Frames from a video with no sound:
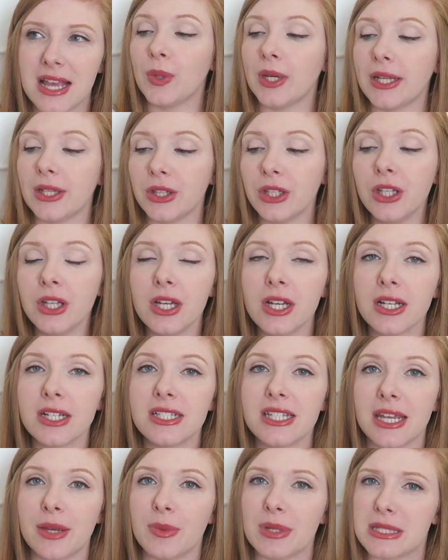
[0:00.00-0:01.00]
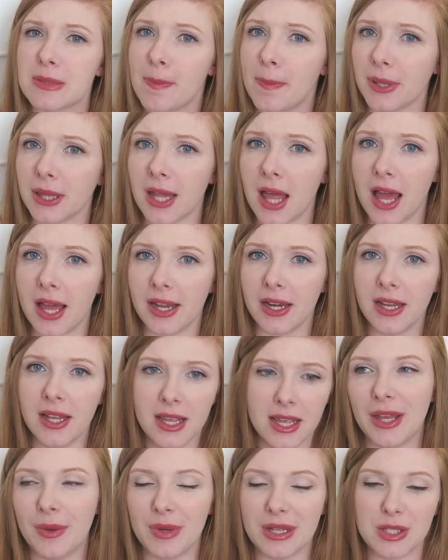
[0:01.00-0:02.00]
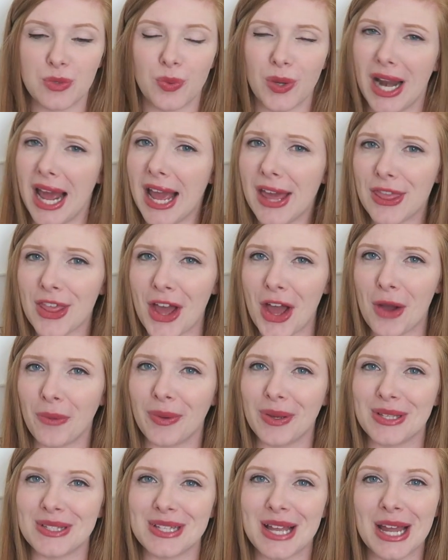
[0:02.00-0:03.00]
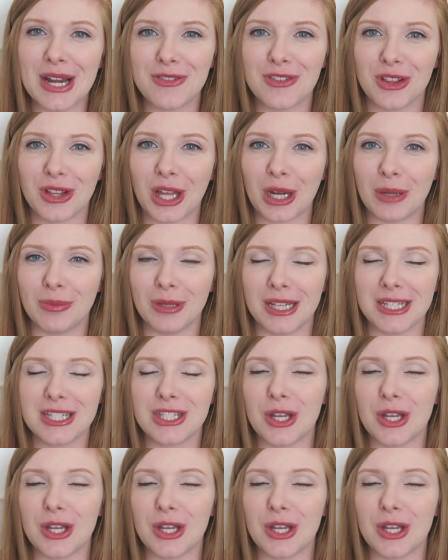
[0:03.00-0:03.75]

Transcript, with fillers: When I looked, it was blood. It was what I thought was kind of a lot of blood.